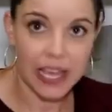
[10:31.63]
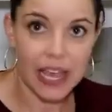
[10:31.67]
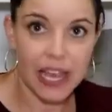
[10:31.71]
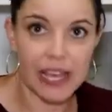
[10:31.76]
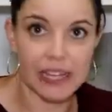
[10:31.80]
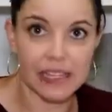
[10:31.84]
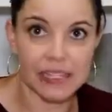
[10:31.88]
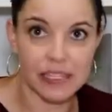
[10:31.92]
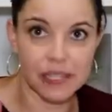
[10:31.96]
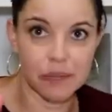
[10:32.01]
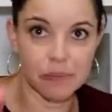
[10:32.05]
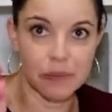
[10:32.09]

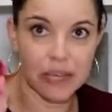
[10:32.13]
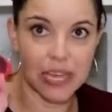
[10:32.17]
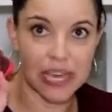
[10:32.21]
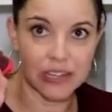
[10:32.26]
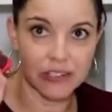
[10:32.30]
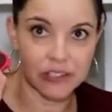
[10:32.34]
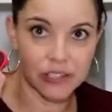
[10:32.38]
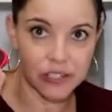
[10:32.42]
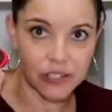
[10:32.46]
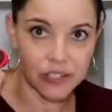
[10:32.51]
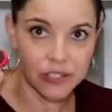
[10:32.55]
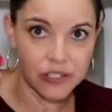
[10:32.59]
and some
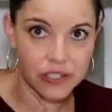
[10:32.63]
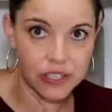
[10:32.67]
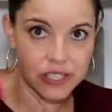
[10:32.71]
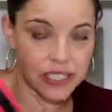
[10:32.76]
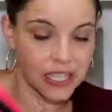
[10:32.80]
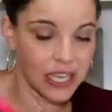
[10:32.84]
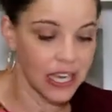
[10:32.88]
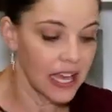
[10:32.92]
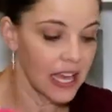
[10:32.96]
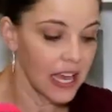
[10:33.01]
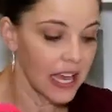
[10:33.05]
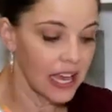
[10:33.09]
counters,
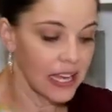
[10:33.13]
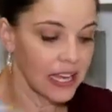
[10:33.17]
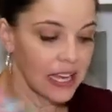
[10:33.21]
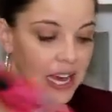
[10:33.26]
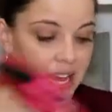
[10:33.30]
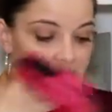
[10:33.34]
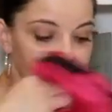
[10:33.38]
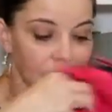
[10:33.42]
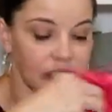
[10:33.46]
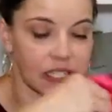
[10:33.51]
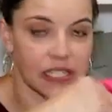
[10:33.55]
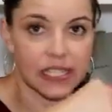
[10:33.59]
and
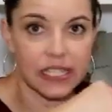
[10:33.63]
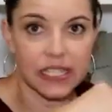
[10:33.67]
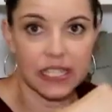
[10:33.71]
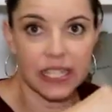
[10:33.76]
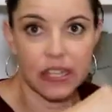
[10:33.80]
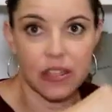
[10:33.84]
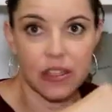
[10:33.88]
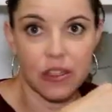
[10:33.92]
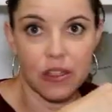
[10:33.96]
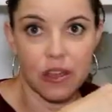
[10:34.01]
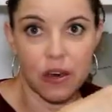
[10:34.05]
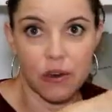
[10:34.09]

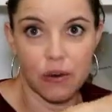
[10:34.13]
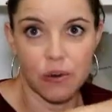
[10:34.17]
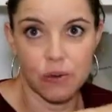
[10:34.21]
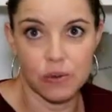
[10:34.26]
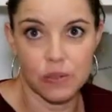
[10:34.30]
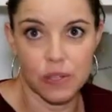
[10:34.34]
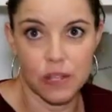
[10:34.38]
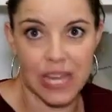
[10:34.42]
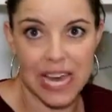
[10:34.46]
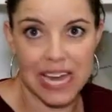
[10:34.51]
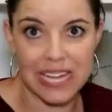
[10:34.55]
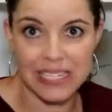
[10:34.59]
obviously though
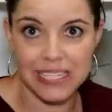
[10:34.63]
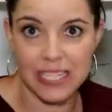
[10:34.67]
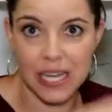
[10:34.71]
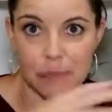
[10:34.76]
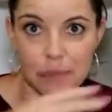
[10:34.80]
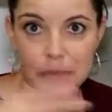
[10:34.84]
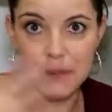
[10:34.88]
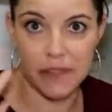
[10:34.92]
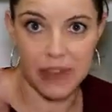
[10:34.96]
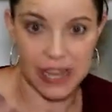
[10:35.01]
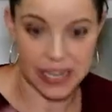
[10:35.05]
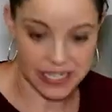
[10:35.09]
that
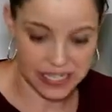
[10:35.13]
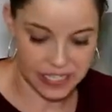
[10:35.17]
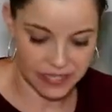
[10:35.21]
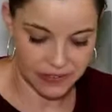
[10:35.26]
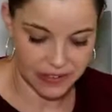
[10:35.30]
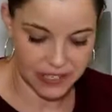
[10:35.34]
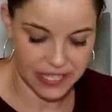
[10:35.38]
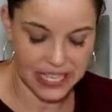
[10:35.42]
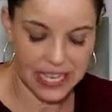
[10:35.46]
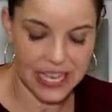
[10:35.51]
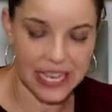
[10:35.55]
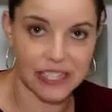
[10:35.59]
type of
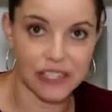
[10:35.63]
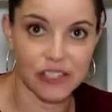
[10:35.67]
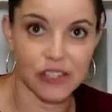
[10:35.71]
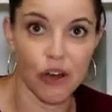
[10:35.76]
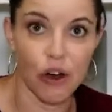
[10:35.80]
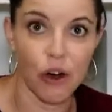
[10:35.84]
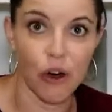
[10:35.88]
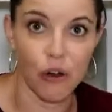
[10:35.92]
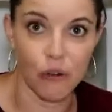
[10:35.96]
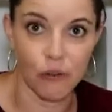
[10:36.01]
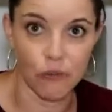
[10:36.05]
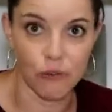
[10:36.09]
activity has
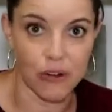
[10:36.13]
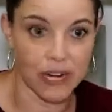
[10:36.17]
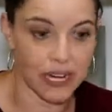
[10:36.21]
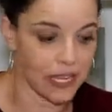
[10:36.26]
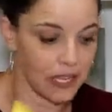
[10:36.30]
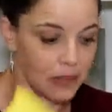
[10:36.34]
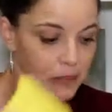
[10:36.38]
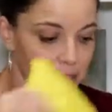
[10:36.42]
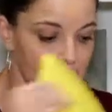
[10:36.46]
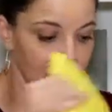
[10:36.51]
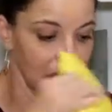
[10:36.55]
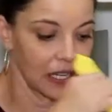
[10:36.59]

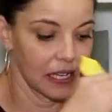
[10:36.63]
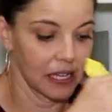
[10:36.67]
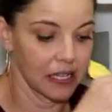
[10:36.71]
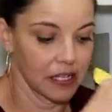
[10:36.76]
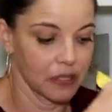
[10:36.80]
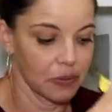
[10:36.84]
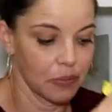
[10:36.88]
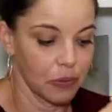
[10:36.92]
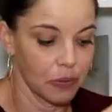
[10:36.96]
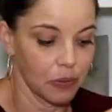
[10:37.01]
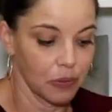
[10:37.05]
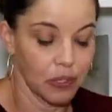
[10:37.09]
already been
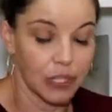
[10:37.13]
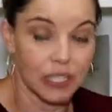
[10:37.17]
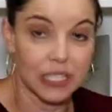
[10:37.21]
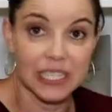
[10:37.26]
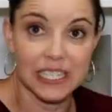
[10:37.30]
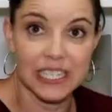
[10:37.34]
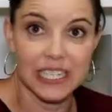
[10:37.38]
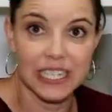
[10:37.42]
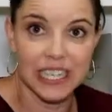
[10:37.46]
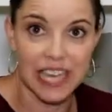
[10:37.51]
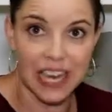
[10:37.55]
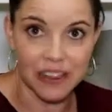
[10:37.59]
explored
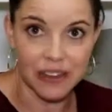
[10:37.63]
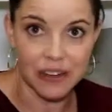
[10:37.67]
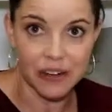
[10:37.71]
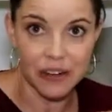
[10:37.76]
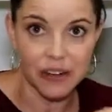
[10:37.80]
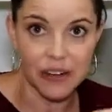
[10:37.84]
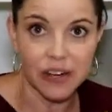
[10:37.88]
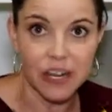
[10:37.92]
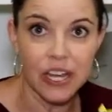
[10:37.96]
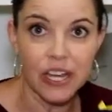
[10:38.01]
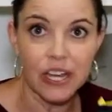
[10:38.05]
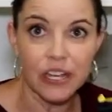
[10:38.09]

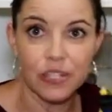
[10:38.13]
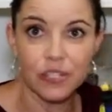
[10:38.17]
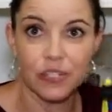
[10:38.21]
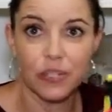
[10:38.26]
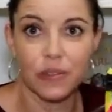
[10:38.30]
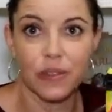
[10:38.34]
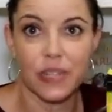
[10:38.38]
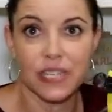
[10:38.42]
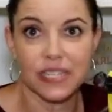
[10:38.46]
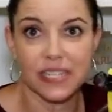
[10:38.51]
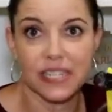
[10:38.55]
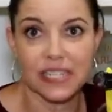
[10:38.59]
together, so
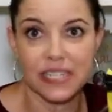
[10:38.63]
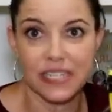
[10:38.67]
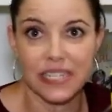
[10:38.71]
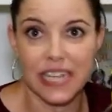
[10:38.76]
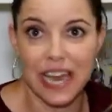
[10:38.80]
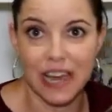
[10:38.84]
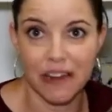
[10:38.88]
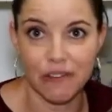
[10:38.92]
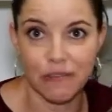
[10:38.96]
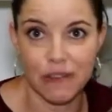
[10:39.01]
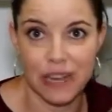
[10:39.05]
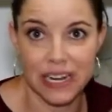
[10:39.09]
this is
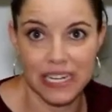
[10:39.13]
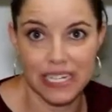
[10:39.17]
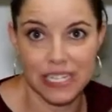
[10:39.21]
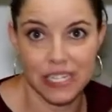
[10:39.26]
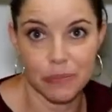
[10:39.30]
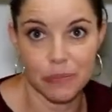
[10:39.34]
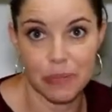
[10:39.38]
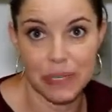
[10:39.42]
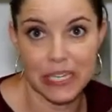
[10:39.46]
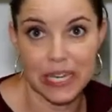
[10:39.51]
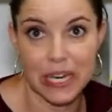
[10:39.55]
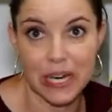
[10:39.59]
now ready
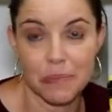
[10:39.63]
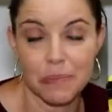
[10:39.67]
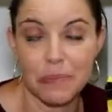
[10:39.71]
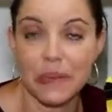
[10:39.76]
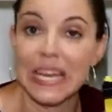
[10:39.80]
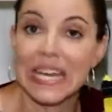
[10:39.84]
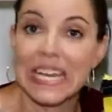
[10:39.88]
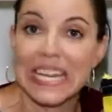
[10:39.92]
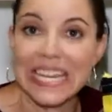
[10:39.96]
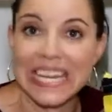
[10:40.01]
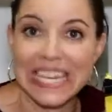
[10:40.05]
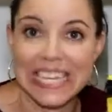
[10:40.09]
to become
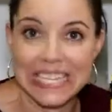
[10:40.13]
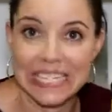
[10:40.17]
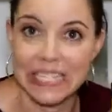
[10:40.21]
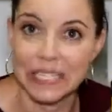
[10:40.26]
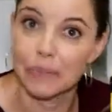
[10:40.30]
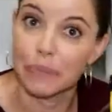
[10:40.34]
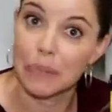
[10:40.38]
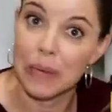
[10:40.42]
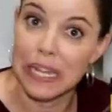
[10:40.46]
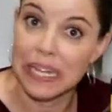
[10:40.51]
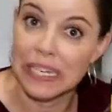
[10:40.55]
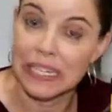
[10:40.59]
an
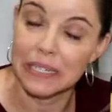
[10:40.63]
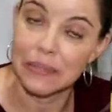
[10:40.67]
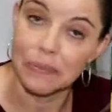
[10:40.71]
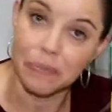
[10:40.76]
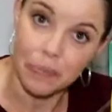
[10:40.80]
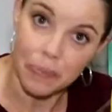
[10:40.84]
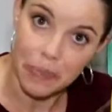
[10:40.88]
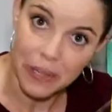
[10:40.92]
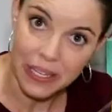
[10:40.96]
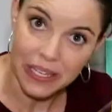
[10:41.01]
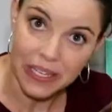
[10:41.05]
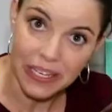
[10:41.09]

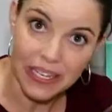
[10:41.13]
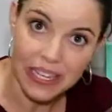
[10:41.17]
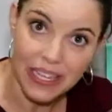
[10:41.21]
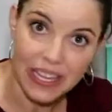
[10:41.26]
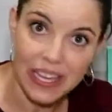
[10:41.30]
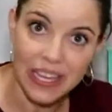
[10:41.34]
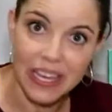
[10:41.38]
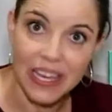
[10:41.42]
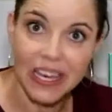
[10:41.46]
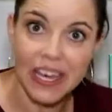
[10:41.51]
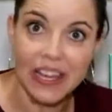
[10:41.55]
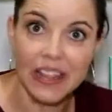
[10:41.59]
independent bin
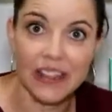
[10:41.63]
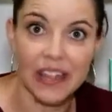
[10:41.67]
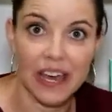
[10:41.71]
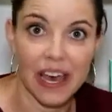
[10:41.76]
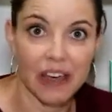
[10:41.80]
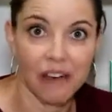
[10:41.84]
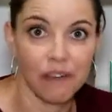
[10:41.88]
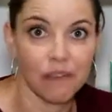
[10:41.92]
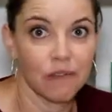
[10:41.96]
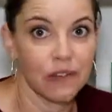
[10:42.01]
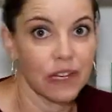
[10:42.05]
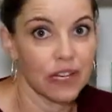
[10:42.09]

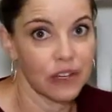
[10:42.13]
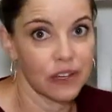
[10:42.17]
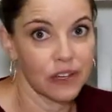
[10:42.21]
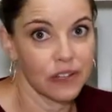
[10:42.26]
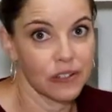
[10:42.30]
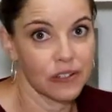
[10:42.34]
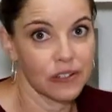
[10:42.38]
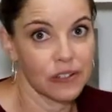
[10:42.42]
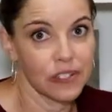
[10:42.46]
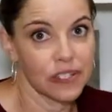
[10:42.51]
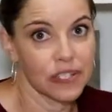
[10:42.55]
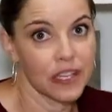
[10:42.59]
that
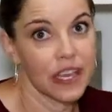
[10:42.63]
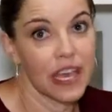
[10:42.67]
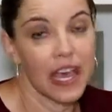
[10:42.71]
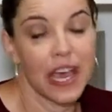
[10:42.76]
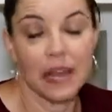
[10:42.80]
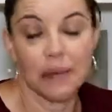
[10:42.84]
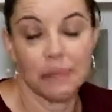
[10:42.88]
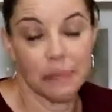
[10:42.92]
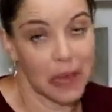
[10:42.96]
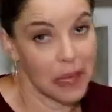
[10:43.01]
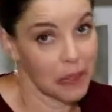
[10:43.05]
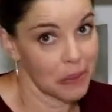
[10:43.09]
readers
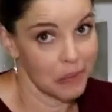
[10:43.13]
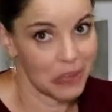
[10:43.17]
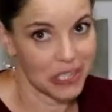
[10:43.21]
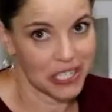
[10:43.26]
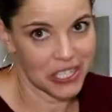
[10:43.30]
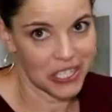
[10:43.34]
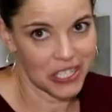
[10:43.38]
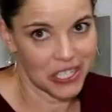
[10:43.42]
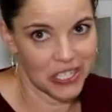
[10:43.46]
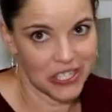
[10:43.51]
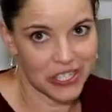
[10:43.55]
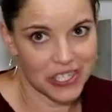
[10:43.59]
and
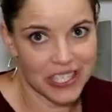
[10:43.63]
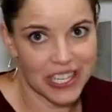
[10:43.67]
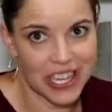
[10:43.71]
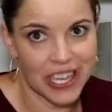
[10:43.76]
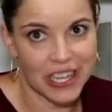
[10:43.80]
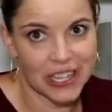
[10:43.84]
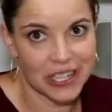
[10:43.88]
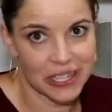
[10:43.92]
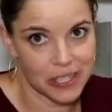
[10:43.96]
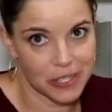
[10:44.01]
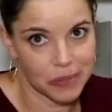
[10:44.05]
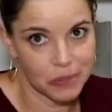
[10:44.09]
mathematicians can
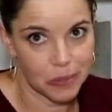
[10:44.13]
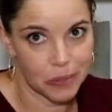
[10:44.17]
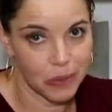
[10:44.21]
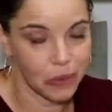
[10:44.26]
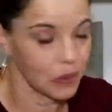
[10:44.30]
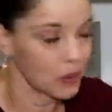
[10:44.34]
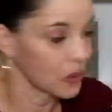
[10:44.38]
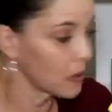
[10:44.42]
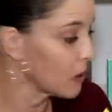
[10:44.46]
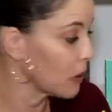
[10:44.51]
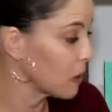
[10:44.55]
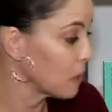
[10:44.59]

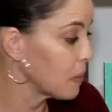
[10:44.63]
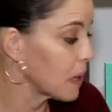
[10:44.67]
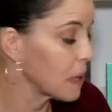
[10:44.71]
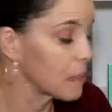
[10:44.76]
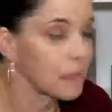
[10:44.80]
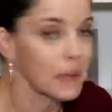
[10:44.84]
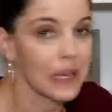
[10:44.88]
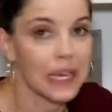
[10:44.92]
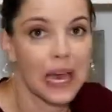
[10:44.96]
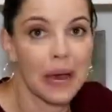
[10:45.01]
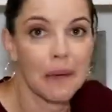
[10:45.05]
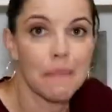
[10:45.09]
explore. There might
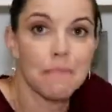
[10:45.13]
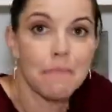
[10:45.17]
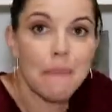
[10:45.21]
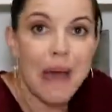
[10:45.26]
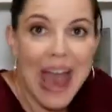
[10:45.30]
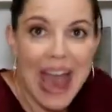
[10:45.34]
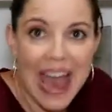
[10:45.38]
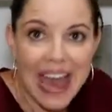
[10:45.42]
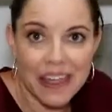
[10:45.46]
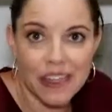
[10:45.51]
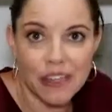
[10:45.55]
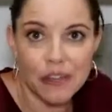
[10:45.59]
be a
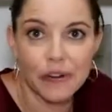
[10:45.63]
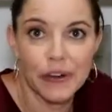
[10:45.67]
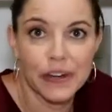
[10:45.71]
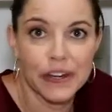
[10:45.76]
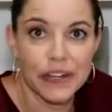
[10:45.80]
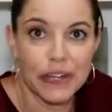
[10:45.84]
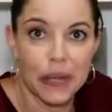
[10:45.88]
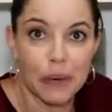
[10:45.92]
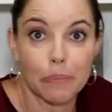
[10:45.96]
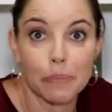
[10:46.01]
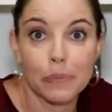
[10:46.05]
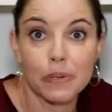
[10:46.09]
math or
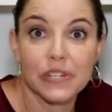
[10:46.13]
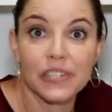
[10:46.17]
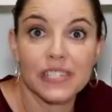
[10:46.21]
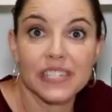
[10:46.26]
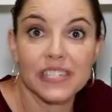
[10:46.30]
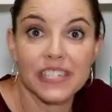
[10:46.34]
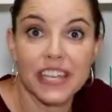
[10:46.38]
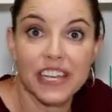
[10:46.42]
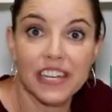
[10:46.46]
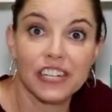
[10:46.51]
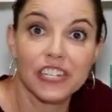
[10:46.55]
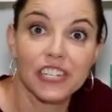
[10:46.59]
numbers
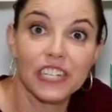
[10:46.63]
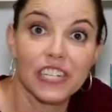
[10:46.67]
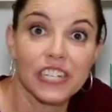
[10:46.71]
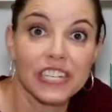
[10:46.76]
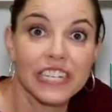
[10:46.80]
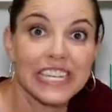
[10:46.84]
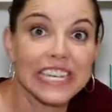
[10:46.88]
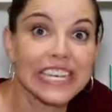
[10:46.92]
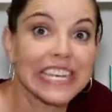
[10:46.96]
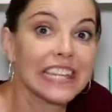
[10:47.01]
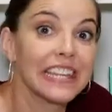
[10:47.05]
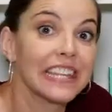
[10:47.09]
section
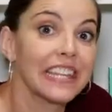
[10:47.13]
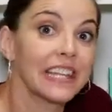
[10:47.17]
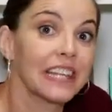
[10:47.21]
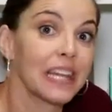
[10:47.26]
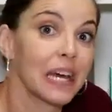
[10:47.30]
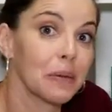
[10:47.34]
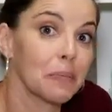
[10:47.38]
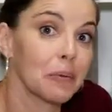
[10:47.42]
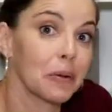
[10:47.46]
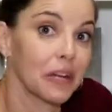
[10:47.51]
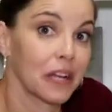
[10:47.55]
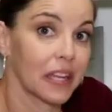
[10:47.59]
in the
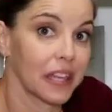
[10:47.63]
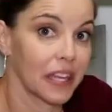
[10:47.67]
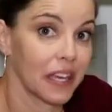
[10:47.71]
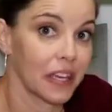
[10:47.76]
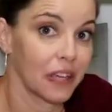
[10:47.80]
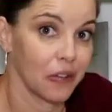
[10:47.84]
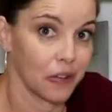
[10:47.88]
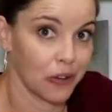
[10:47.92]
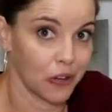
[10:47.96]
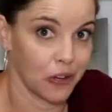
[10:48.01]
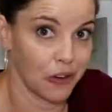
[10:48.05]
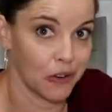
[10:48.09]
library that
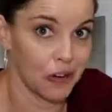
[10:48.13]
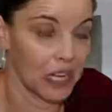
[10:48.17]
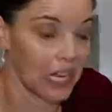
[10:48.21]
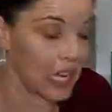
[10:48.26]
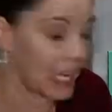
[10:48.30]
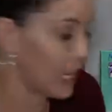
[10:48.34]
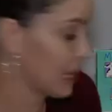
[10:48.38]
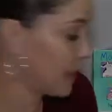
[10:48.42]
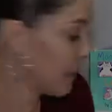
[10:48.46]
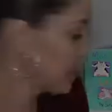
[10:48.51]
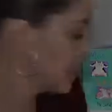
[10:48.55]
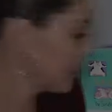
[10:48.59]
you're creating.